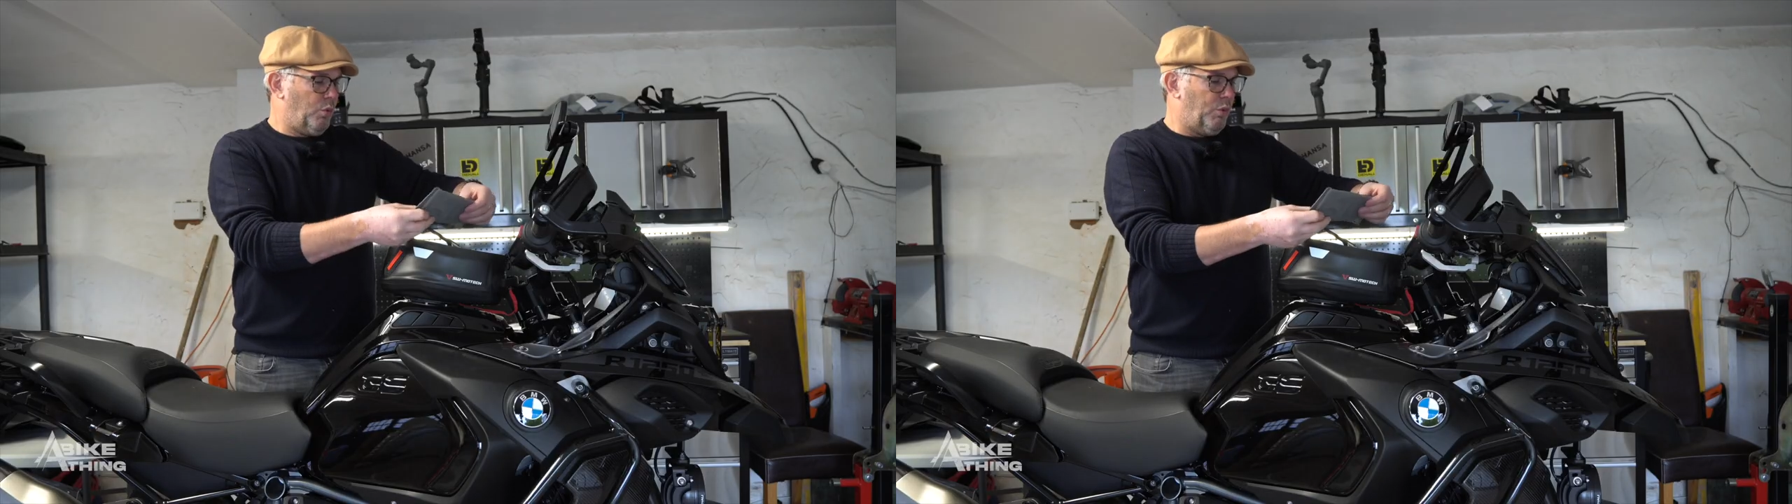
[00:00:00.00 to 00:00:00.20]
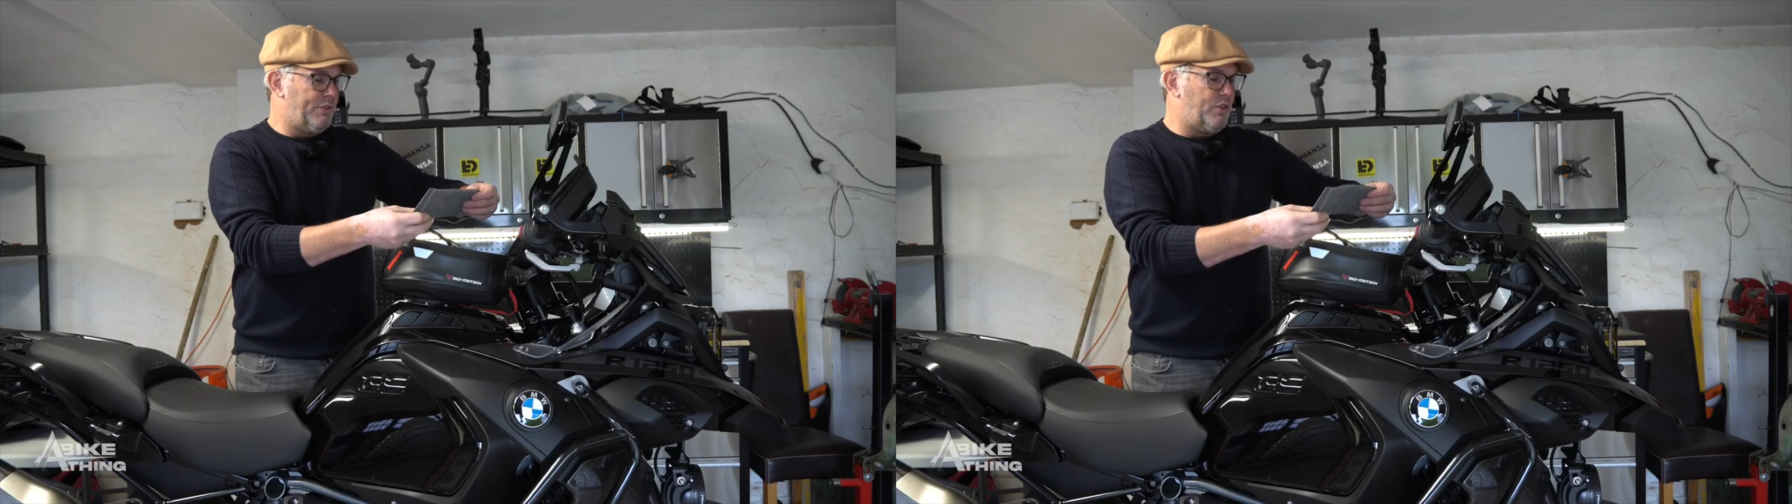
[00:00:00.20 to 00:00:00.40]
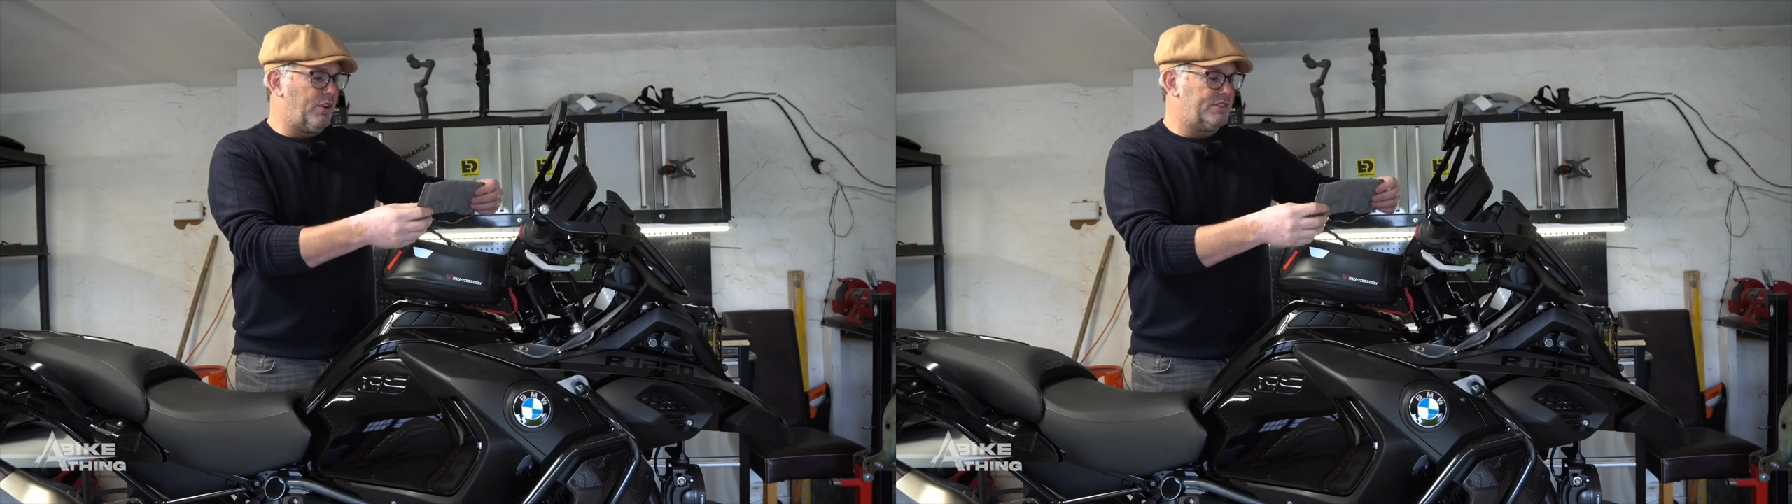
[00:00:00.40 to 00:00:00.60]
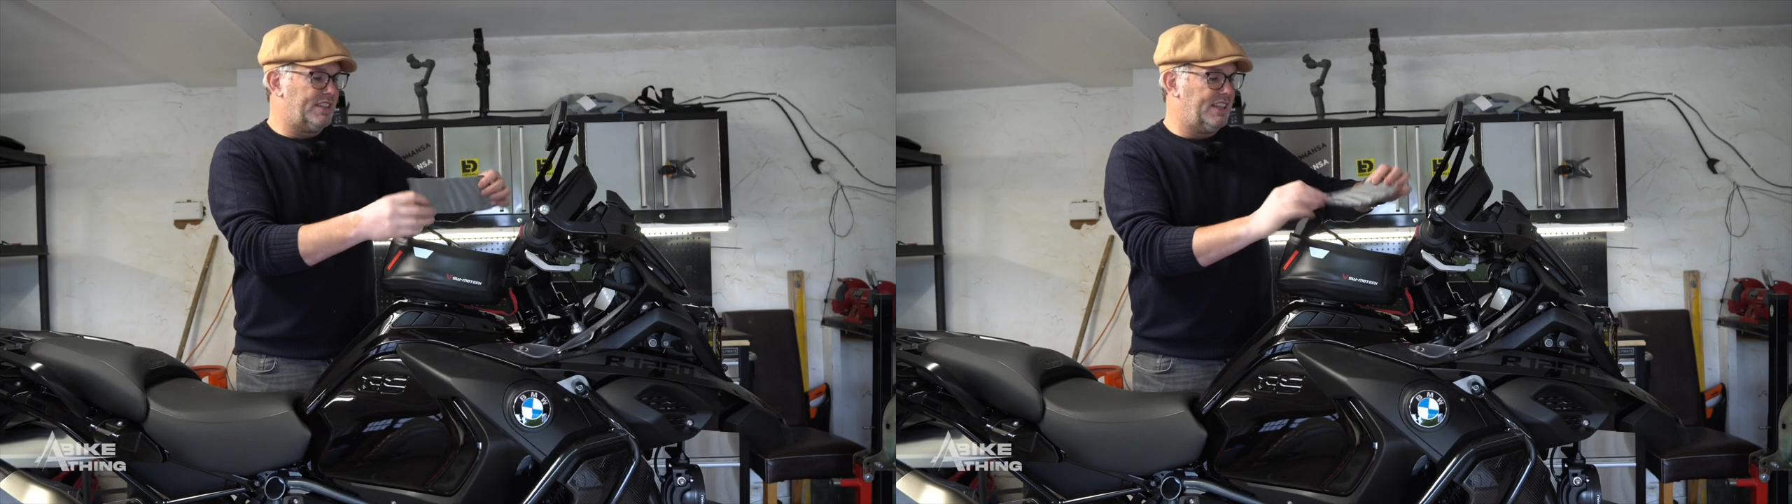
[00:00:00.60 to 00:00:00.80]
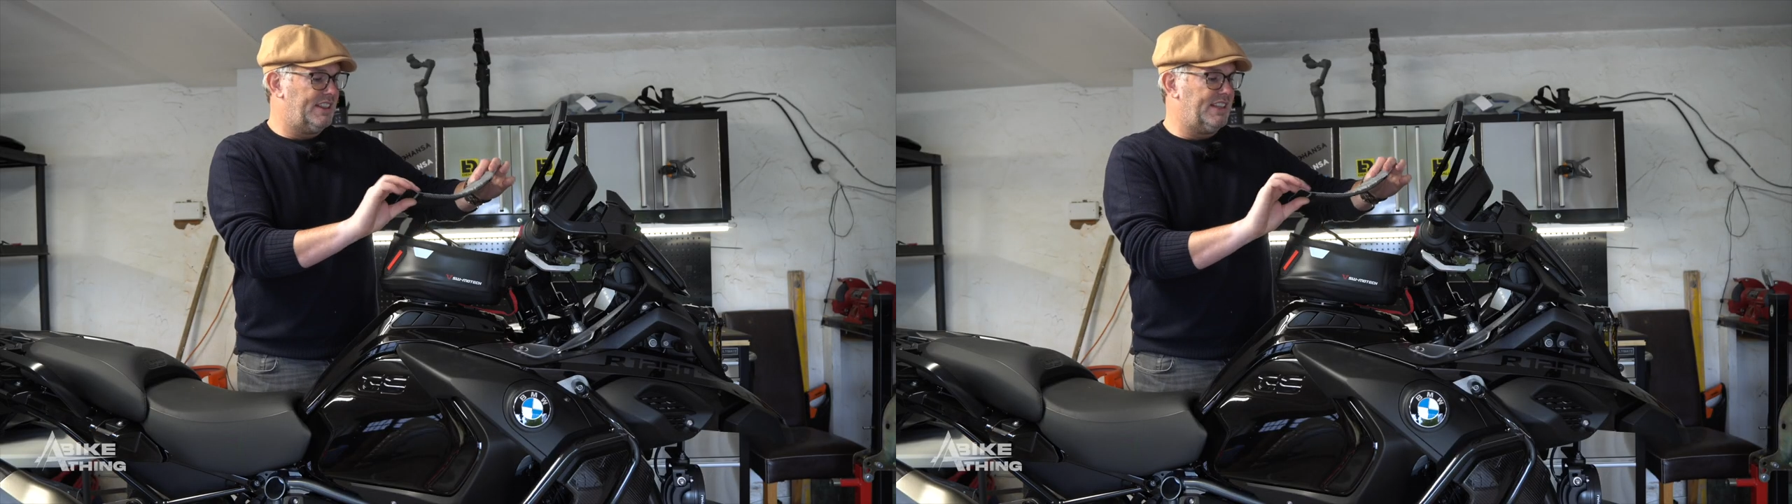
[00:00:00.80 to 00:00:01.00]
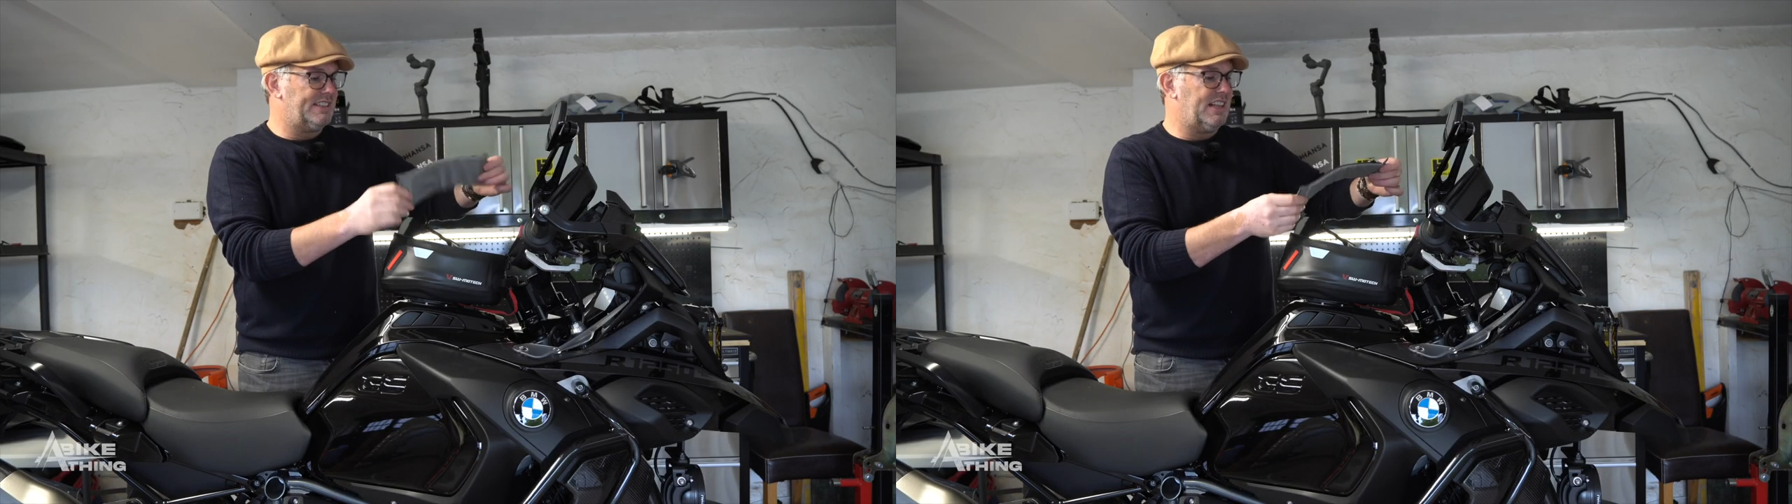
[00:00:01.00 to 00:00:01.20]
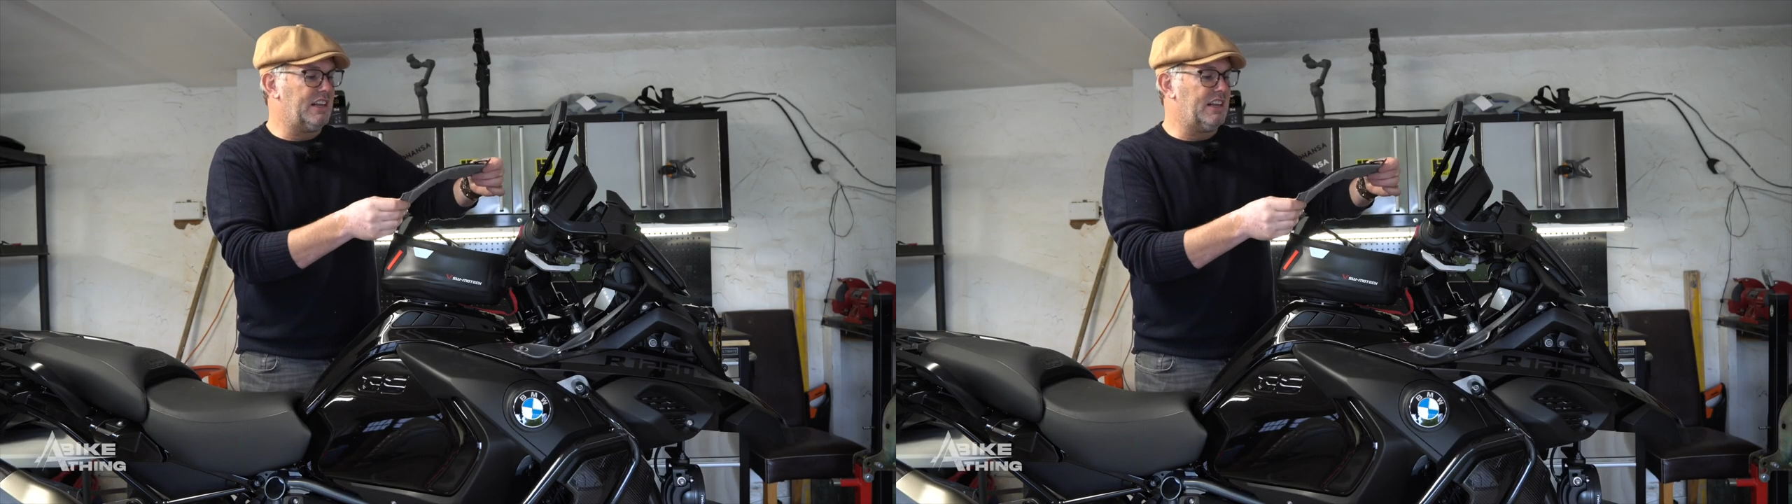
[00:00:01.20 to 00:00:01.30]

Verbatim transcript: We've got this